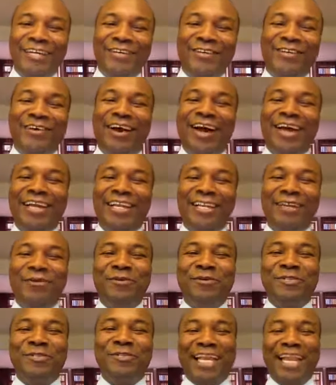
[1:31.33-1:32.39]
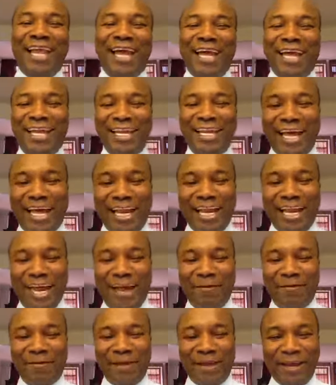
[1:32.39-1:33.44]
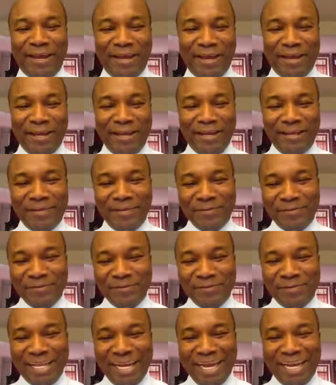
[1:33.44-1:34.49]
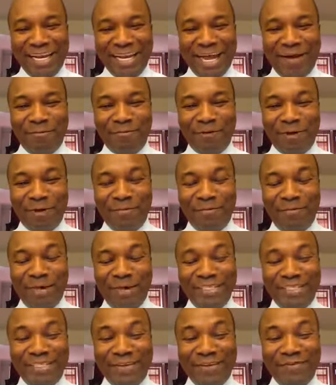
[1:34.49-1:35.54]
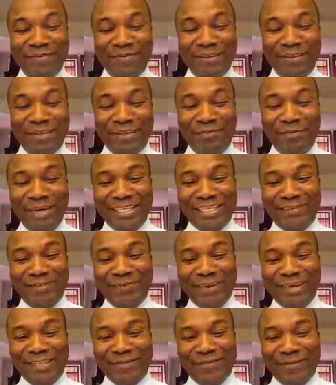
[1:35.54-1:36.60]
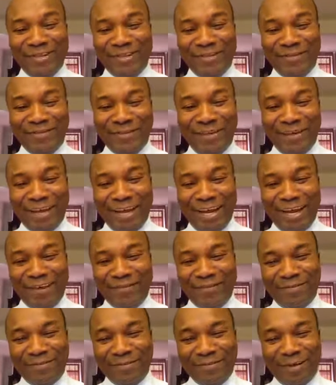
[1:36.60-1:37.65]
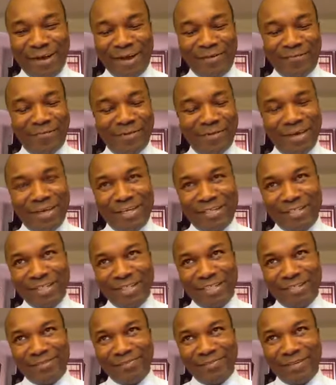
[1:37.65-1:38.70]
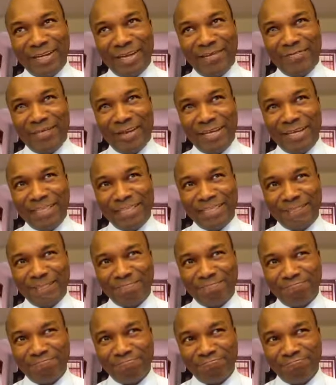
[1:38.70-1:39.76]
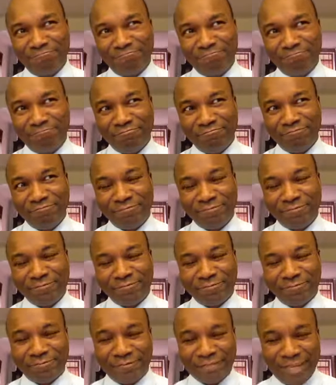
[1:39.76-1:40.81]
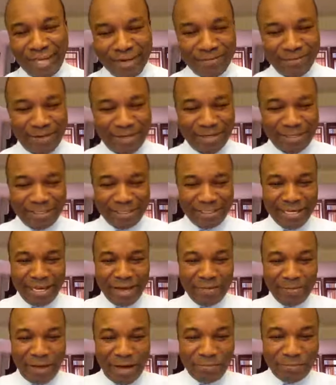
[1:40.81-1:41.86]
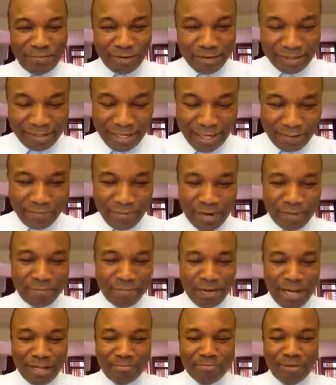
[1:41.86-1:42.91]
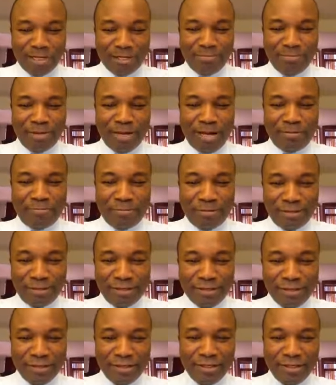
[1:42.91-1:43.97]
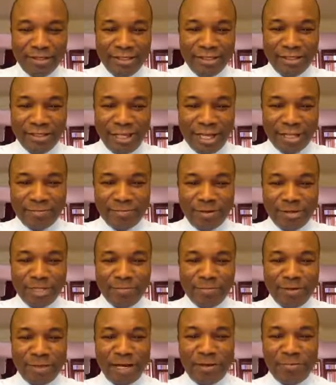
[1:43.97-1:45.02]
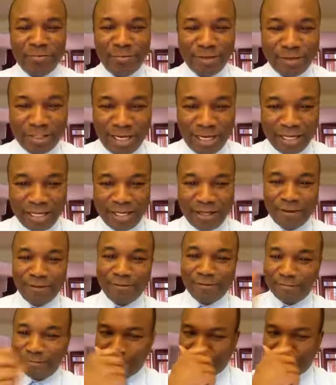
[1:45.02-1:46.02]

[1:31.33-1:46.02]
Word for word: you are in New Zealand, and I'm here, and I'm your best, the best investment of your life. Amazing, amazing, amazing. I'm happy. I'm happy. That makes me happy. That makes me happy. Thank you.